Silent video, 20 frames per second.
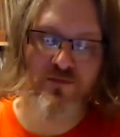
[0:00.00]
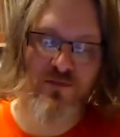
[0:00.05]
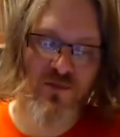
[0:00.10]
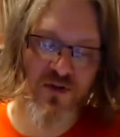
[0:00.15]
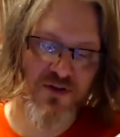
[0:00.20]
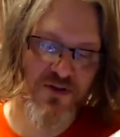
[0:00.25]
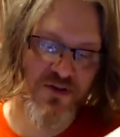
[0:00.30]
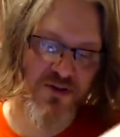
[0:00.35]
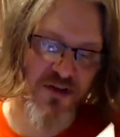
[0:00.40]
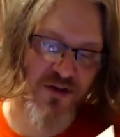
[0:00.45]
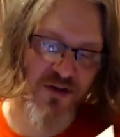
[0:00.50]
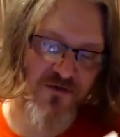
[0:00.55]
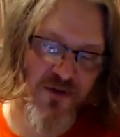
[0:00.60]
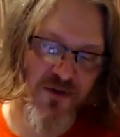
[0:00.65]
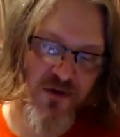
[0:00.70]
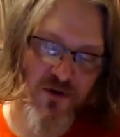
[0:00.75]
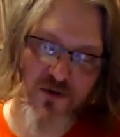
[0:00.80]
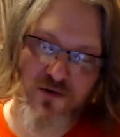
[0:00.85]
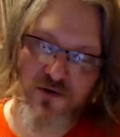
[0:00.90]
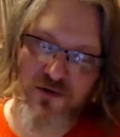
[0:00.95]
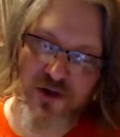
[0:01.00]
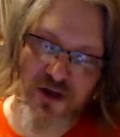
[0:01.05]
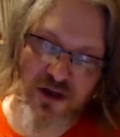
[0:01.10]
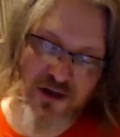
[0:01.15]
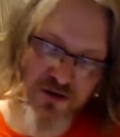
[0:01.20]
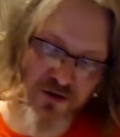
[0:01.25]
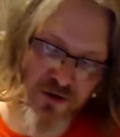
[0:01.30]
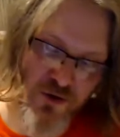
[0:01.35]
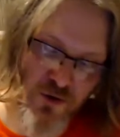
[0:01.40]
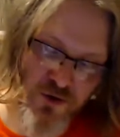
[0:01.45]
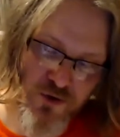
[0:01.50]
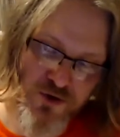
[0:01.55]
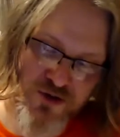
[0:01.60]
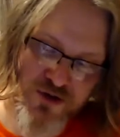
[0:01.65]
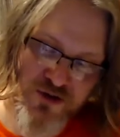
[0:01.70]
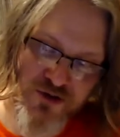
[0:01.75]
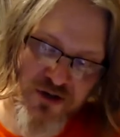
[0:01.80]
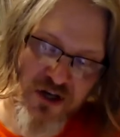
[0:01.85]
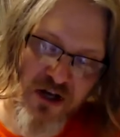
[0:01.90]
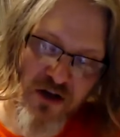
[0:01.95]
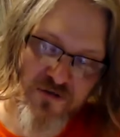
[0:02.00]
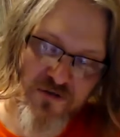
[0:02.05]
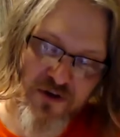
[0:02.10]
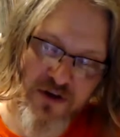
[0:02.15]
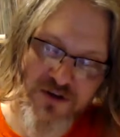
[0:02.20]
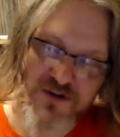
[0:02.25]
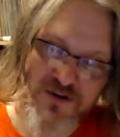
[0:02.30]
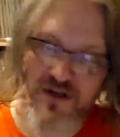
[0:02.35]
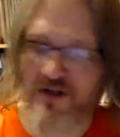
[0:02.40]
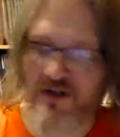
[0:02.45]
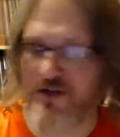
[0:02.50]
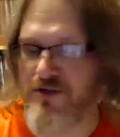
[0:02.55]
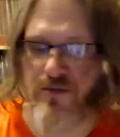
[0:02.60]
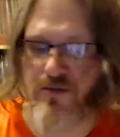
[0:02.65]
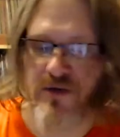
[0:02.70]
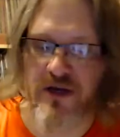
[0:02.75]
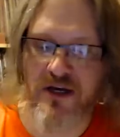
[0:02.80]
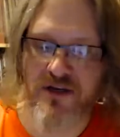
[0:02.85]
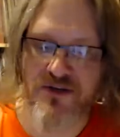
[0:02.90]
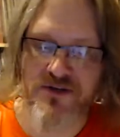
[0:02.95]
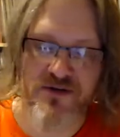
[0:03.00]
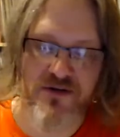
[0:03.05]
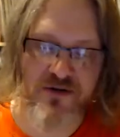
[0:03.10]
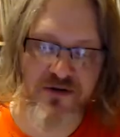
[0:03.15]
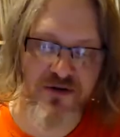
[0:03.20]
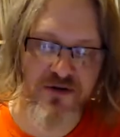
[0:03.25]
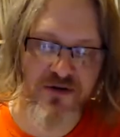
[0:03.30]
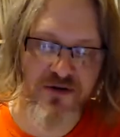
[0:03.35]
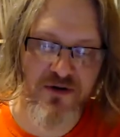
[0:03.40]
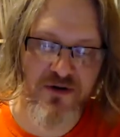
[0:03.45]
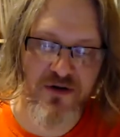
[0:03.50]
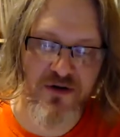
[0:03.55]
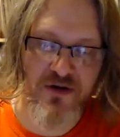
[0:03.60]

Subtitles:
Let's see if the whole thing, notes to self as dungeon master.